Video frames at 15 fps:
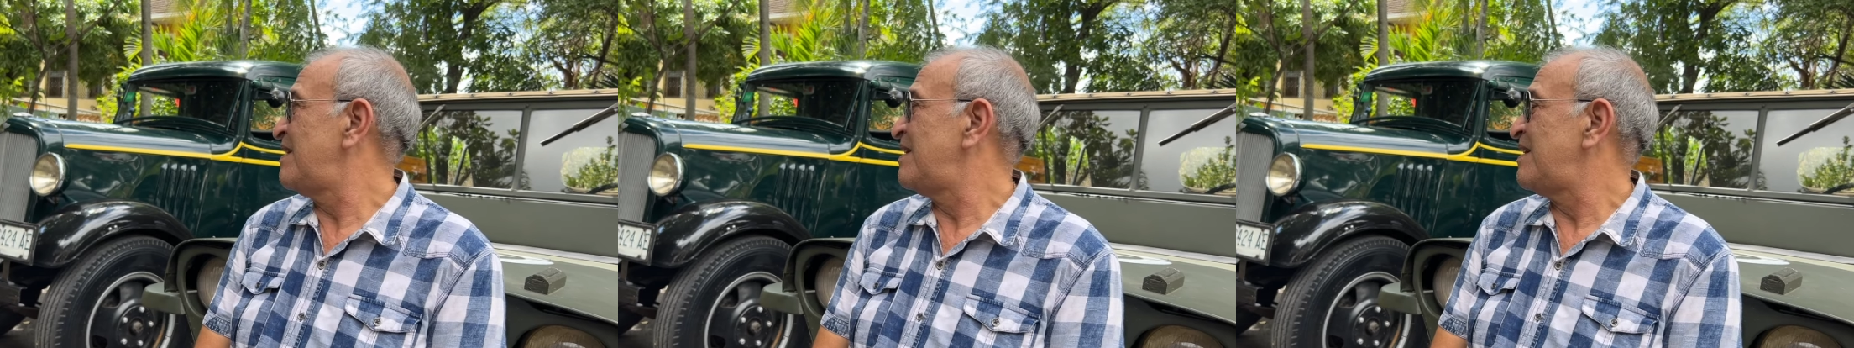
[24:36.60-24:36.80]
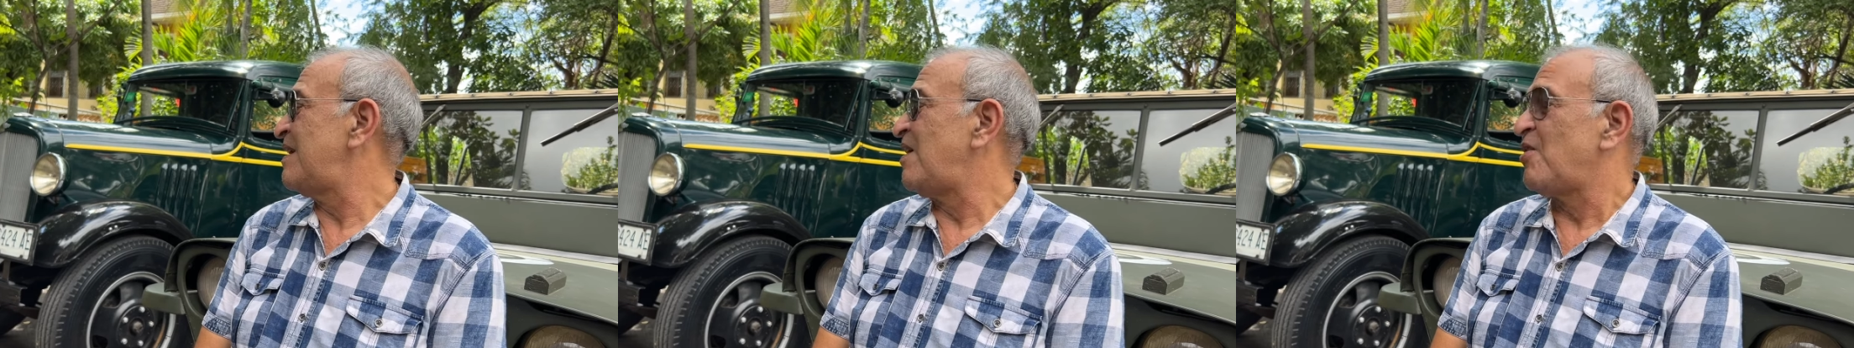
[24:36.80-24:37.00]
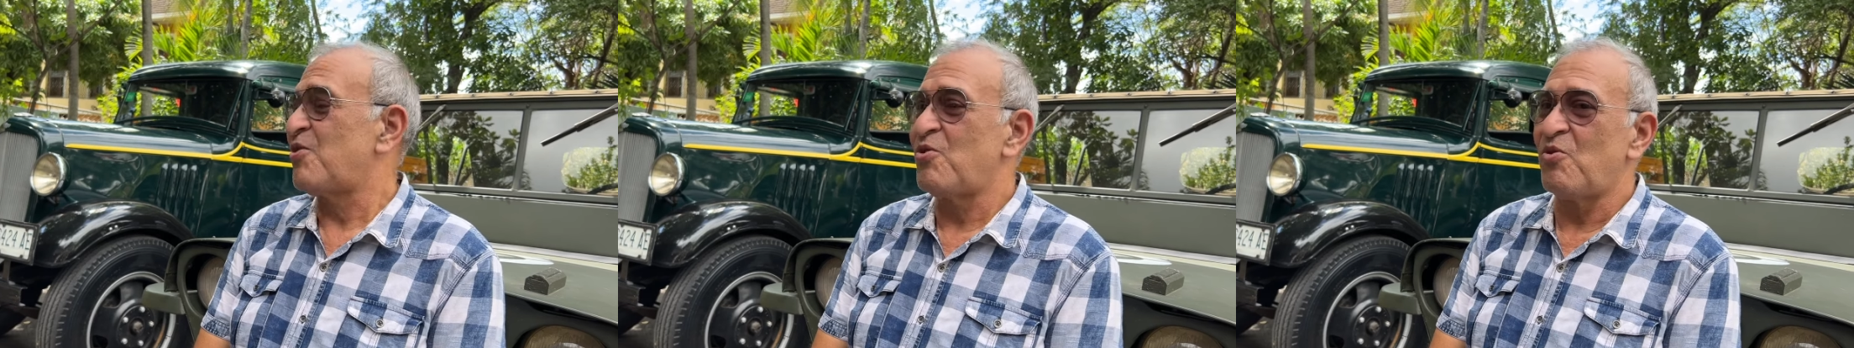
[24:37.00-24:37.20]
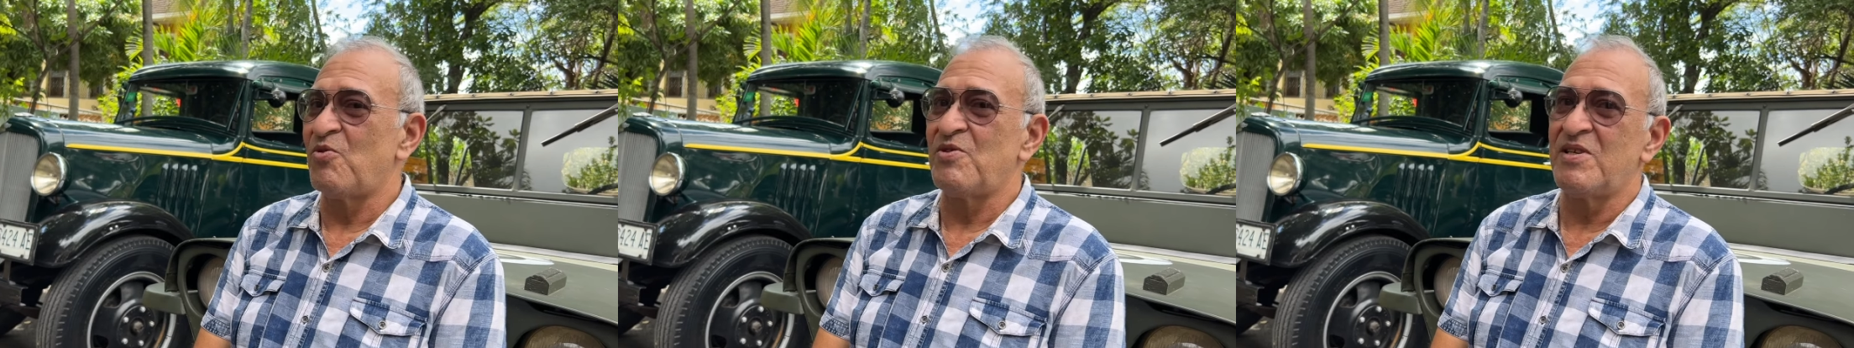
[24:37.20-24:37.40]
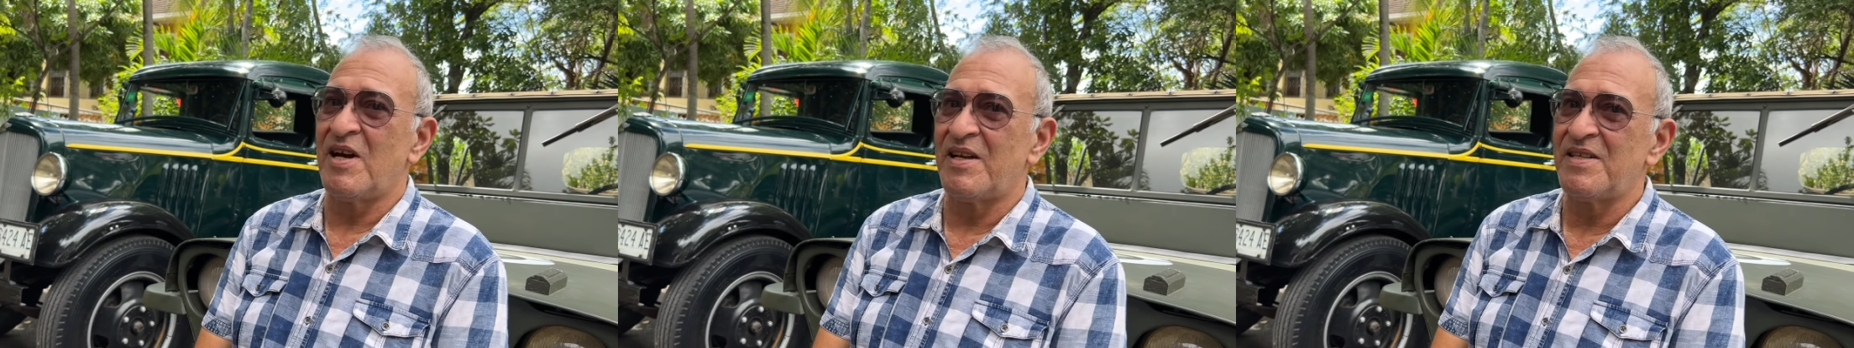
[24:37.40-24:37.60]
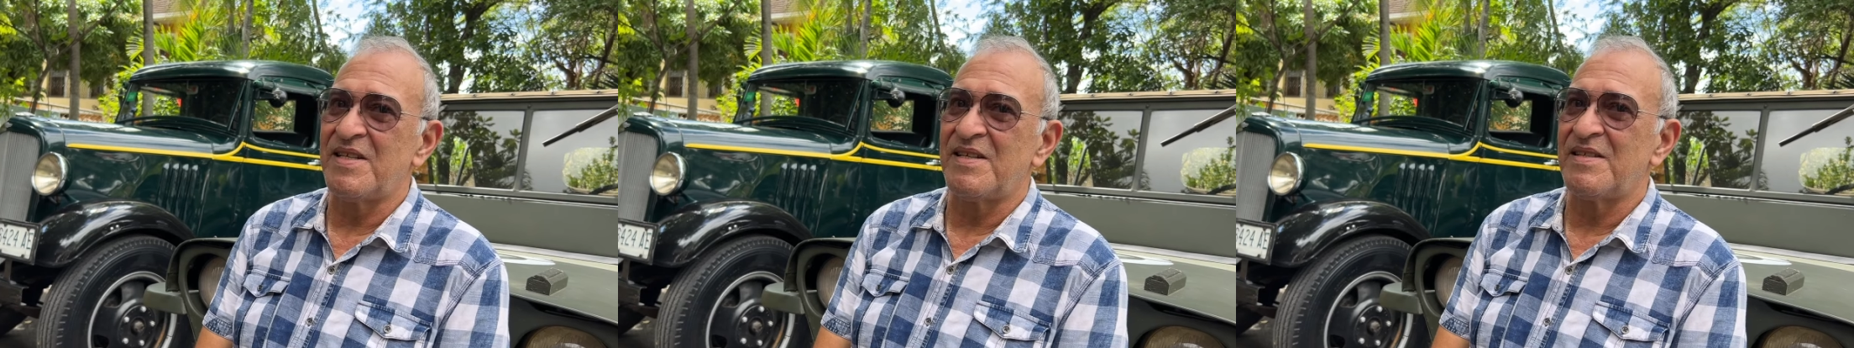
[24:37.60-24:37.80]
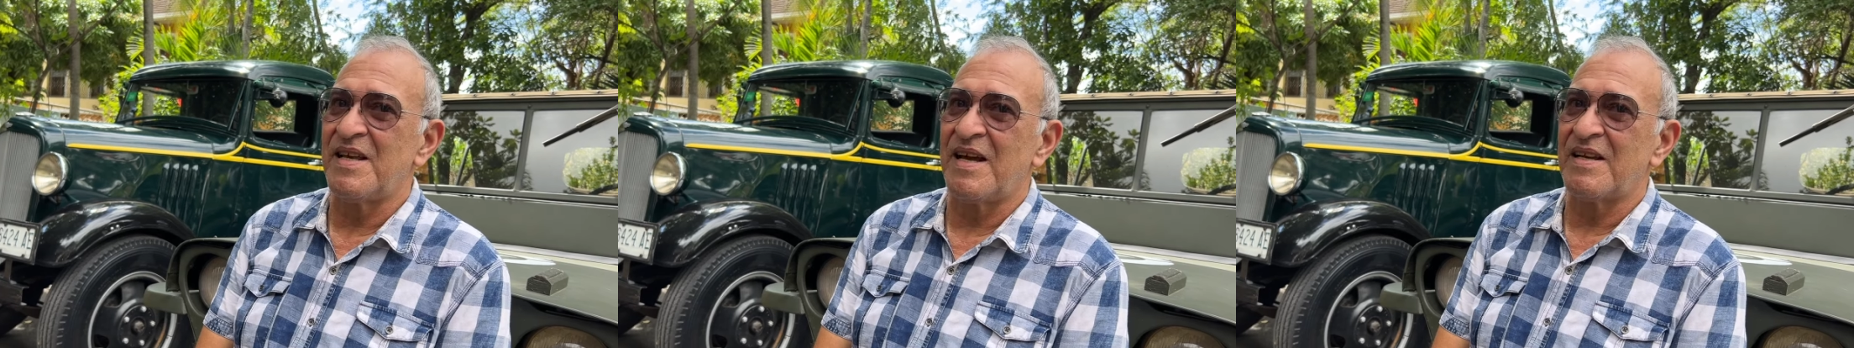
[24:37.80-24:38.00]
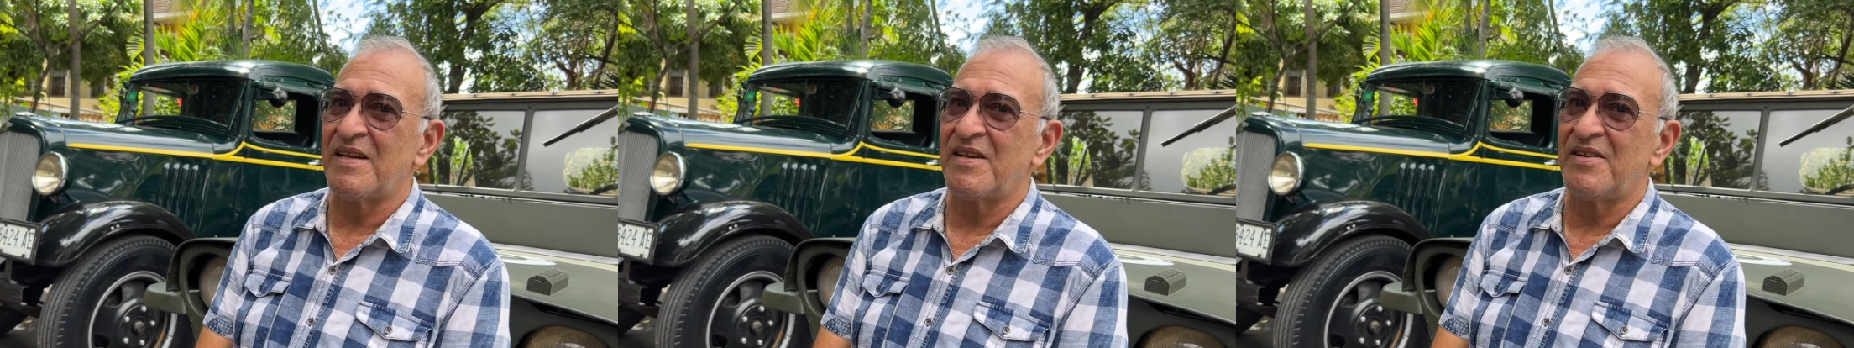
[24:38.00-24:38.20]
although not in
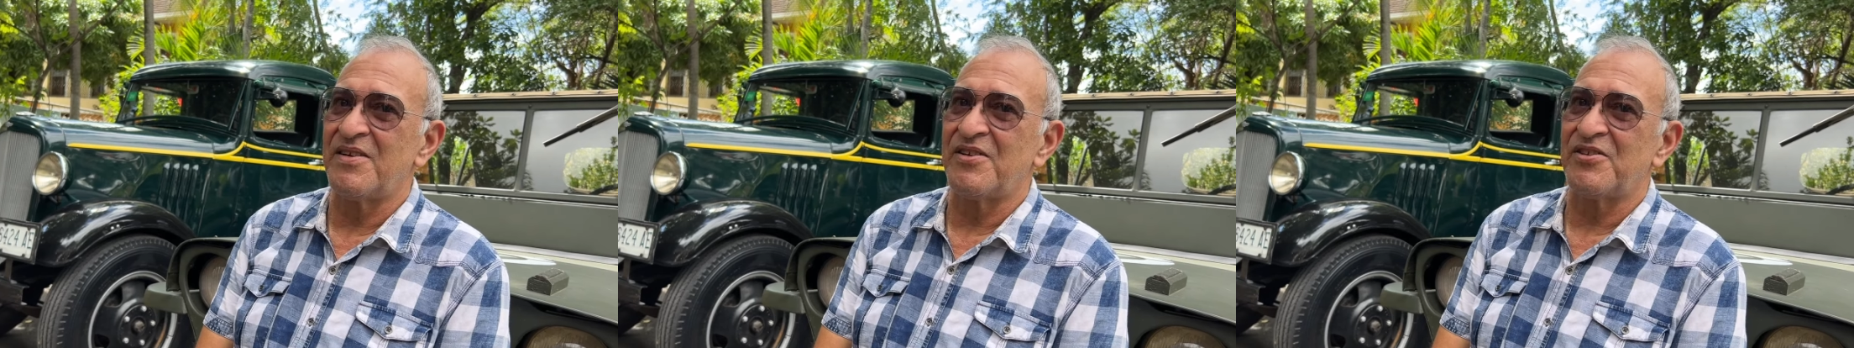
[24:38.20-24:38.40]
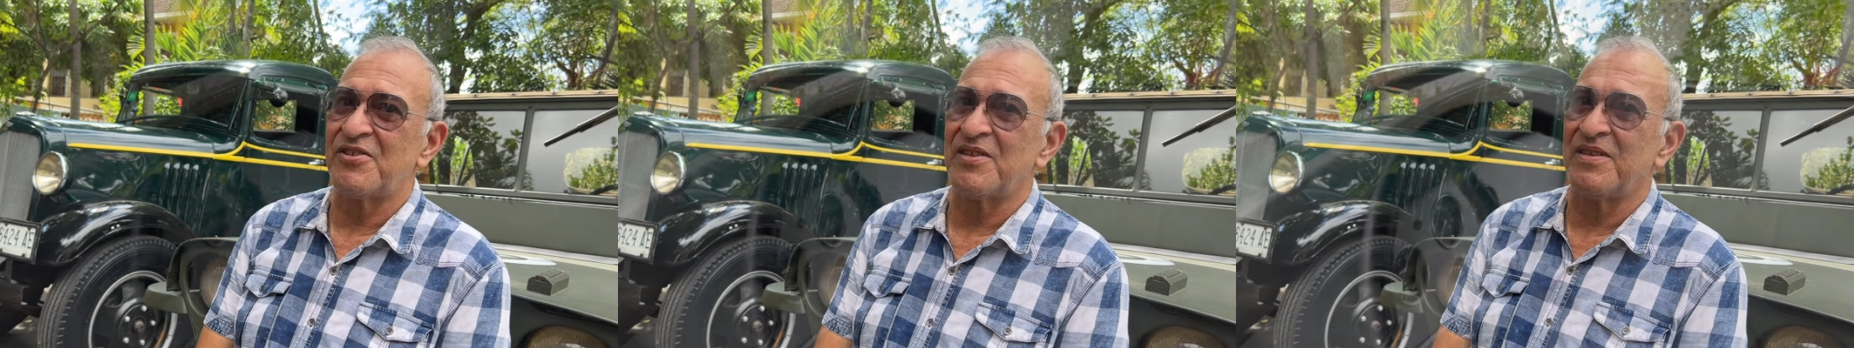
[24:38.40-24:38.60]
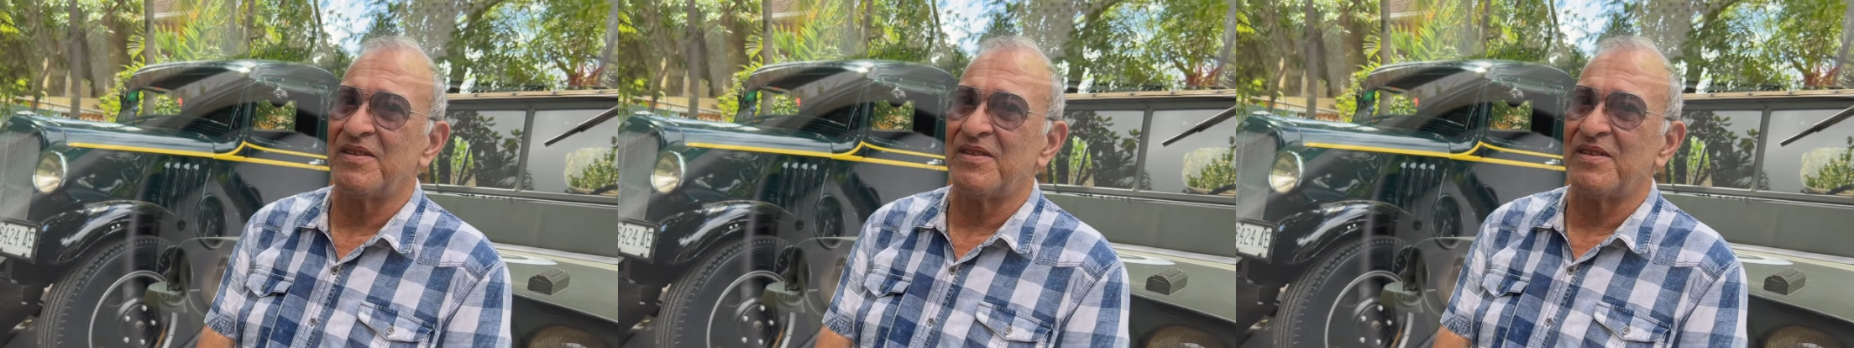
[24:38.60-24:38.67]
that condition.